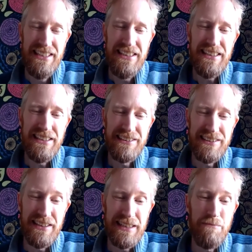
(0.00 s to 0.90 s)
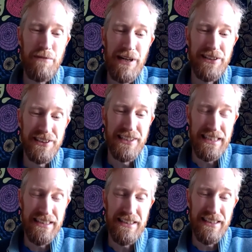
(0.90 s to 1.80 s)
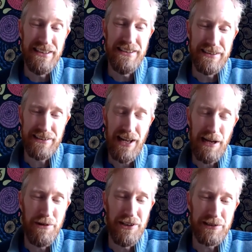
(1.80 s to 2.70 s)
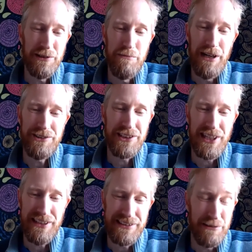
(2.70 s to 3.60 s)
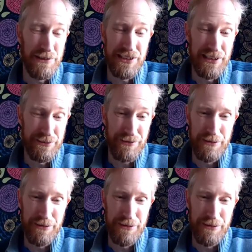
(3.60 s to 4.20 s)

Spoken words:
Is implemented in this library called Bouncy Castle, which is from